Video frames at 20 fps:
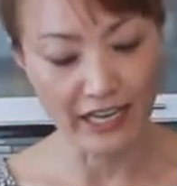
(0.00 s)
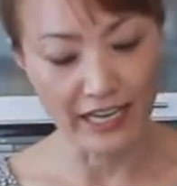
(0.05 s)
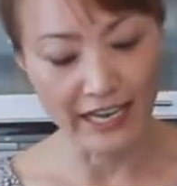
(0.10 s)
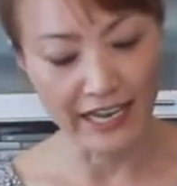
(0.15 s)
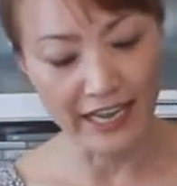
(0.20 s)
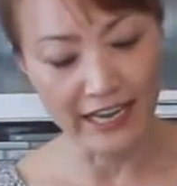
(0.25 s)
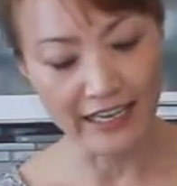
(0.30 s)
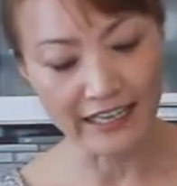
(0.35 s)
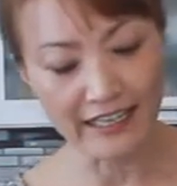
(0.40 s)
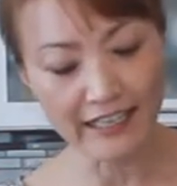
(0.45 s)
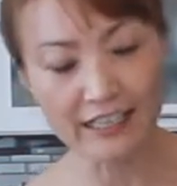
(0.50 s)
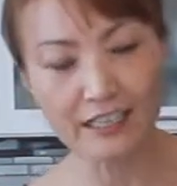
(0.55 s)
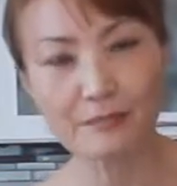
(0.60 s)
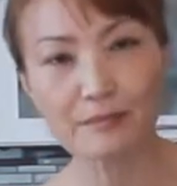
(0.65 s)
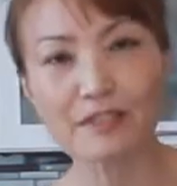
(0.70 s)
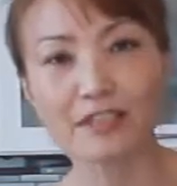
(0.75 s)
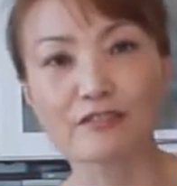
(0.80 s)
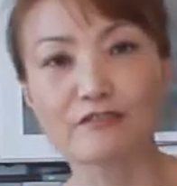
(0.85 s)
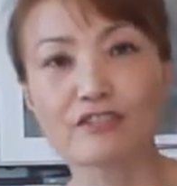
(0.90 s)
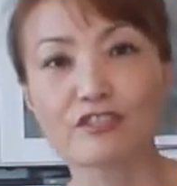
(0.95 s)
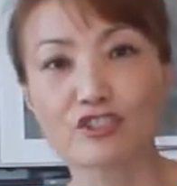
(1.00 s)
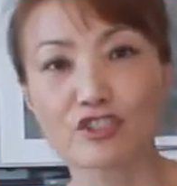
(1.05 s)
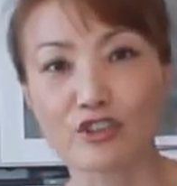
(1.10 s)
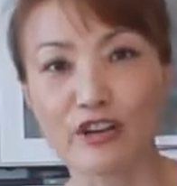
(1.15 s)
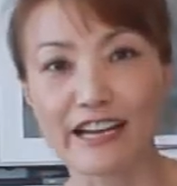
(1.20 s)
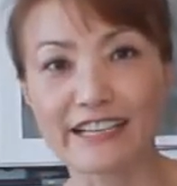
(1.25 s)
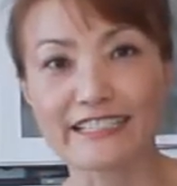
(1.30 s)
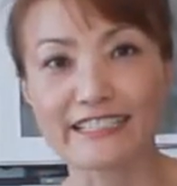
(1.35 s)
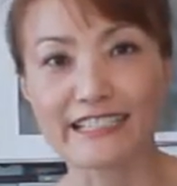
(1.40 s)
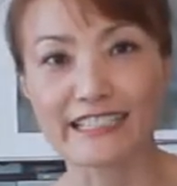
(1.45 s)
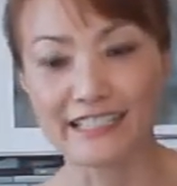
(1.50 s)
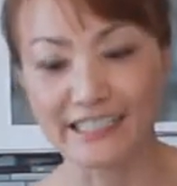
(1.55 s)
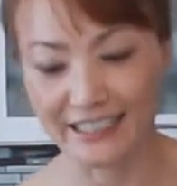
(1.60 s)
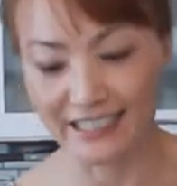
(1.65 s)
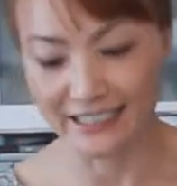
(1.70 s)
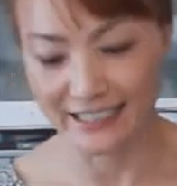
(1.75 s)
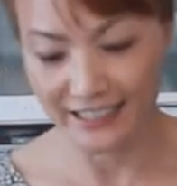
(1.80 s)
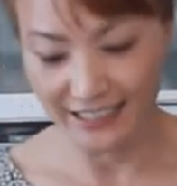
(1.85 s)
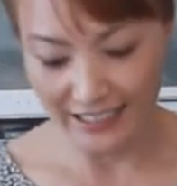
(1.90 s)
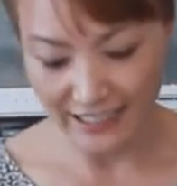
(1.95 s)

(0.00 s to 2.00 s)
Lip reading: and a little bit of a dressing here.